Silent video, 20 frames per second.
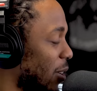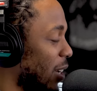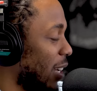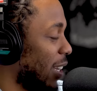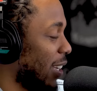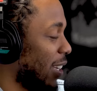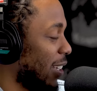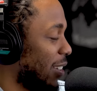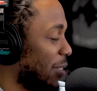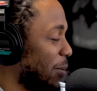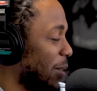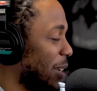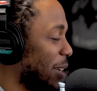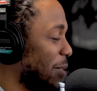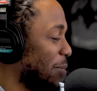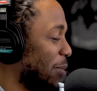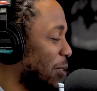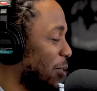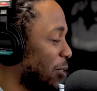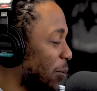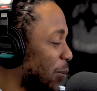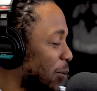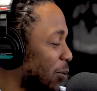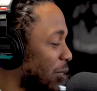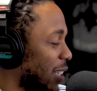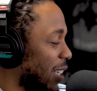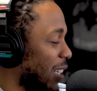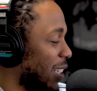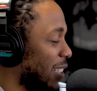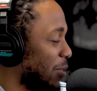Well, it can mean multiple
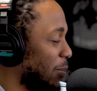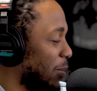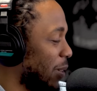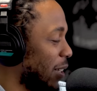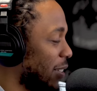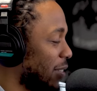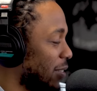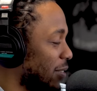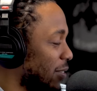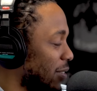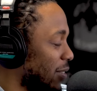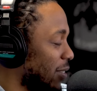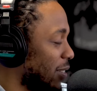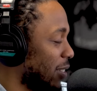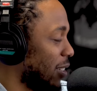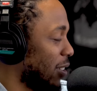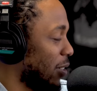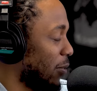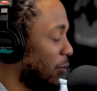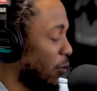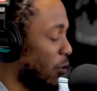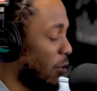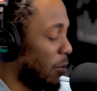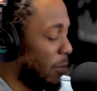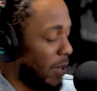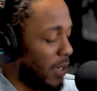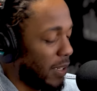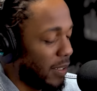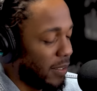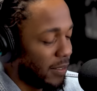things, but for
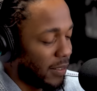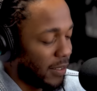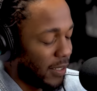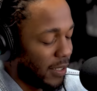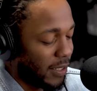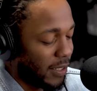me,